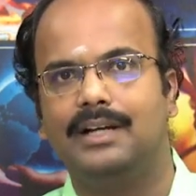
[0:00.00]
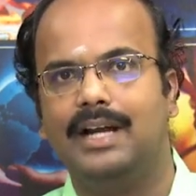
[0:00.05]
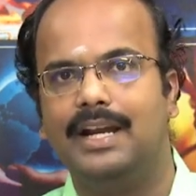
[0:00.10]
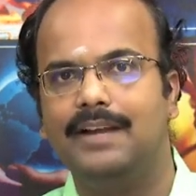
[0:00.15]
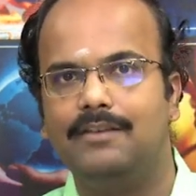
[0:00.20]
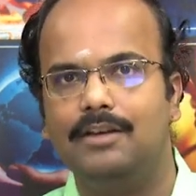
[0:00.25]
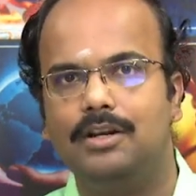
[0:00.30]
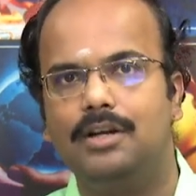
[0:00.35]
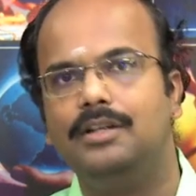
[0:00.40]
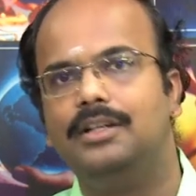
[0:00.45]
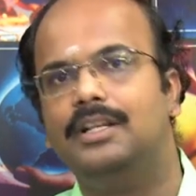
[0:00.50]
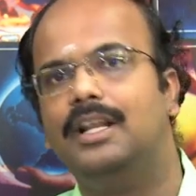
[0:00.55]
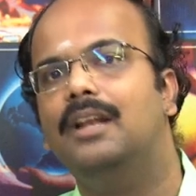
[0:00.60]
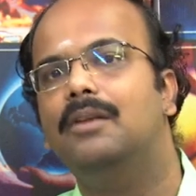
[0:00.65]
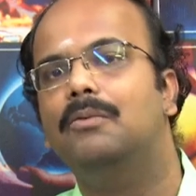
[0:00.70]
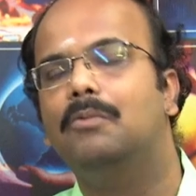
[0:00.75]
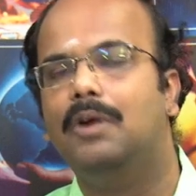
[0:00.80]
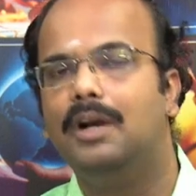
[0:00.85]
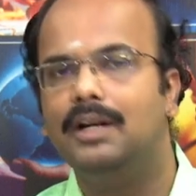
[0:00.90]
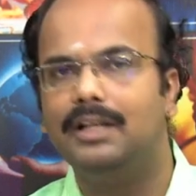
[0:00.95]
I will not
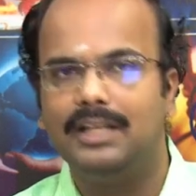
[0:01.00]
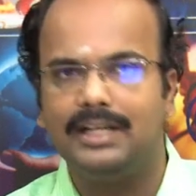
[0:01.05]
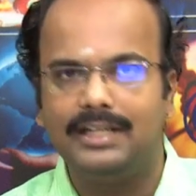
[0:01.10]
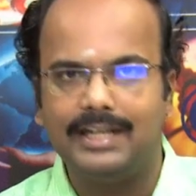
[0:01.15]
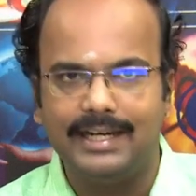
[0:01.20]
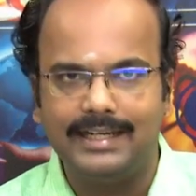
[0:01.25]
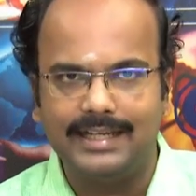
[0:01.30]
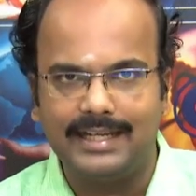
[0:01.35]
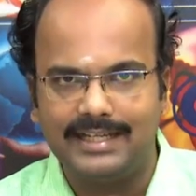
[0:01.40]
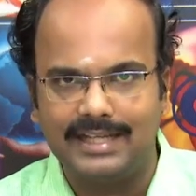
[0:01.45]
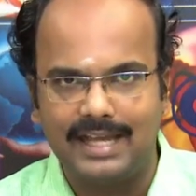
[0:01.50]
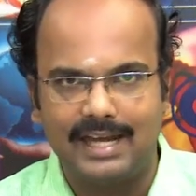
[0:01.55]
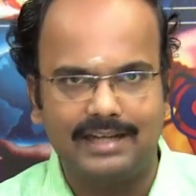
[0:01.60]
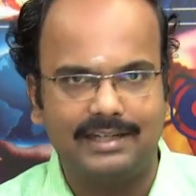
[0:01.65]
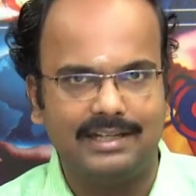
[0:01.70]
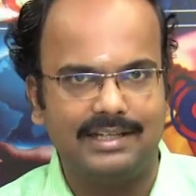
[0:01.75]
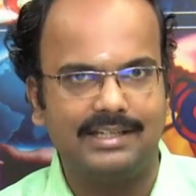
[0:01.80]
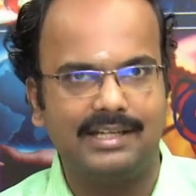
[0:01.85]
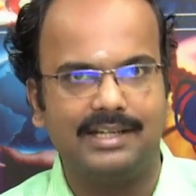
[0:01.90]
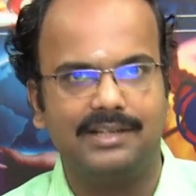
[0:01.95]
tell what the data
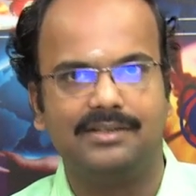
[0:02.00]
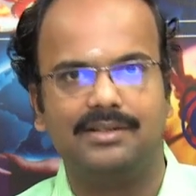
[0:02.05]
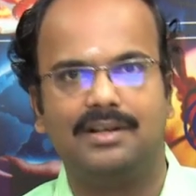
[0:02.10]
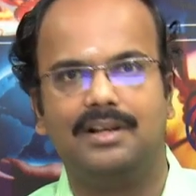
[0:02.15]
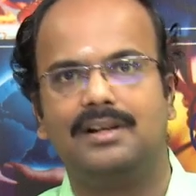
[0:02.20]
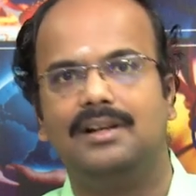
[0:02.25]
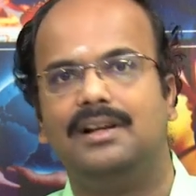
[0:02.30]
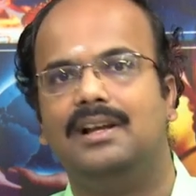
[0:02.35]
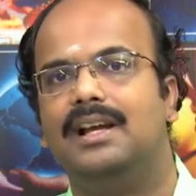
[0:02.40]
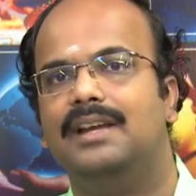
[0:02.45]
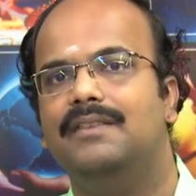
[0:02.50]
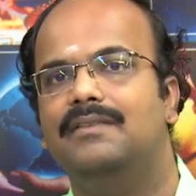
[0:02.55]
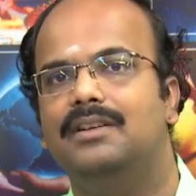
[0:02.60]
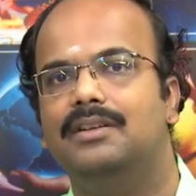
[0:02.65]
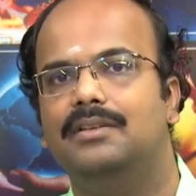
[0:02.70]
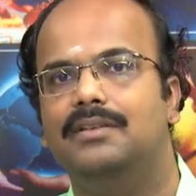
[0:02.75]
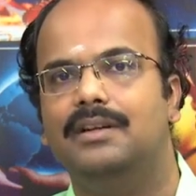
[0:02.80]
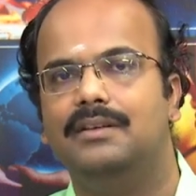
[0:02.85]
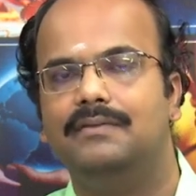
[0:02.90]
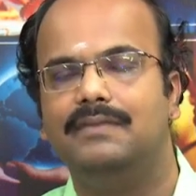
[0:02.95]
characteristics are, I
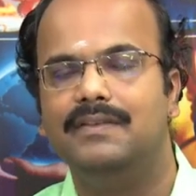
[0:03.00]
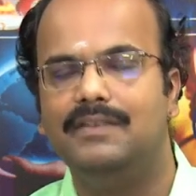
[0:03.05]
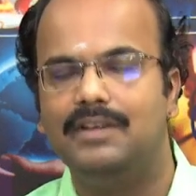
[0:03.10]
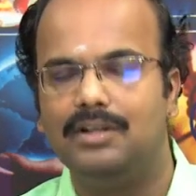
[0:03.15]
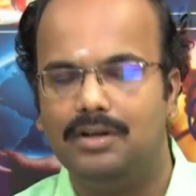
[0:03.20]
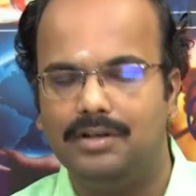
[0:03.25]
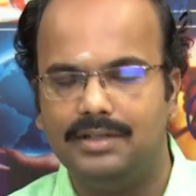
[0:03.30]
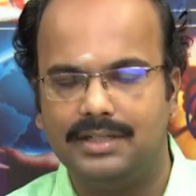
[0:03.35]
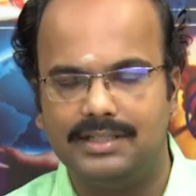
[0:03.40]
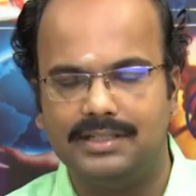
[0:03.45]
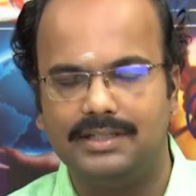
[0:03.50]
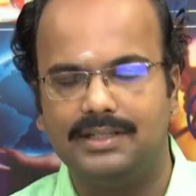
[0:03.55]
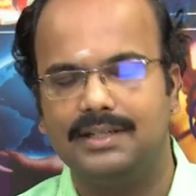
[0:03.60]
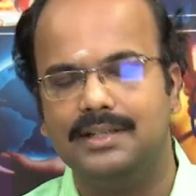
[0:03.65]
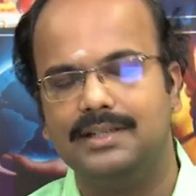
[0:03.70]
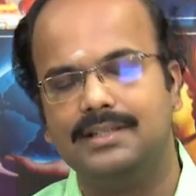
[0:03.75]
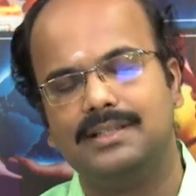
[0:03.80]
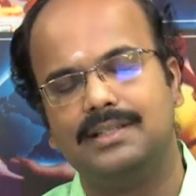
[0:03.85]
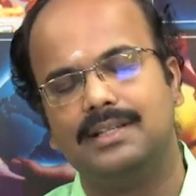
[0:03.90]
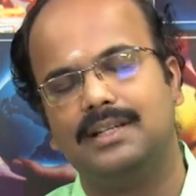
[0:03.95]
will uh, we will not
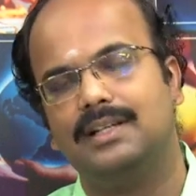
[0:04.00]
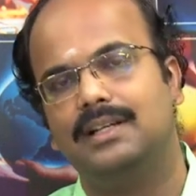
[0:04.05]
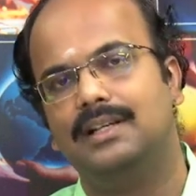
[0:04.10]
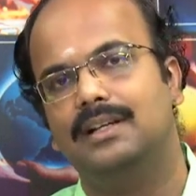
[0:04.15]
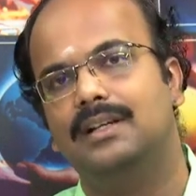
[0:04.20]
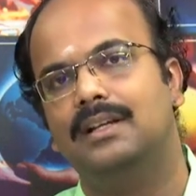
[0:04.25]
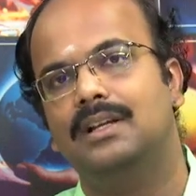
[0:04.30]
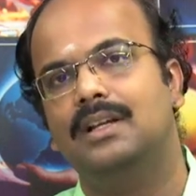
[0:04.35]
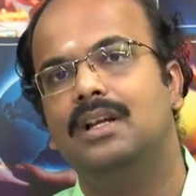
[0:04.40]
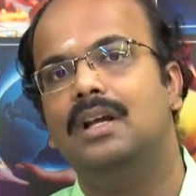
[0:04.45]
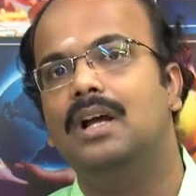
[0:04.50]
discuss uh,